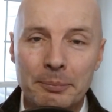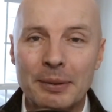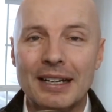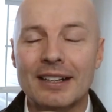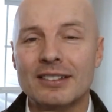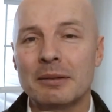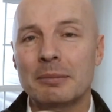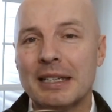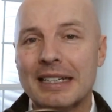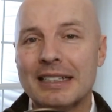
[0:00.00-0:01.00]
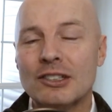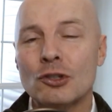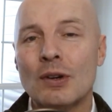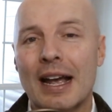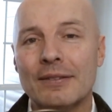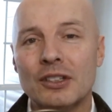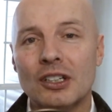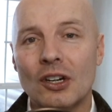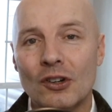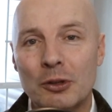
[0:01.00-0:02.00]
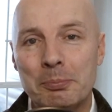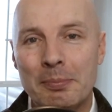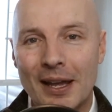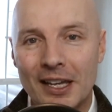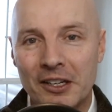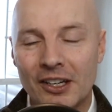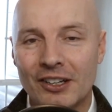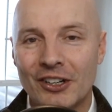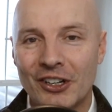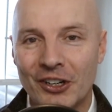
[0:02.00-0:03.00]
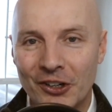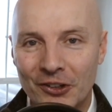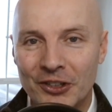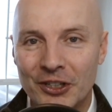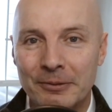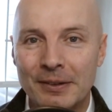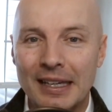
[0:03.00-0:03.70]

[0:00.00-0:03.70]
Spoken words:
because it means you have to go to bed earlier.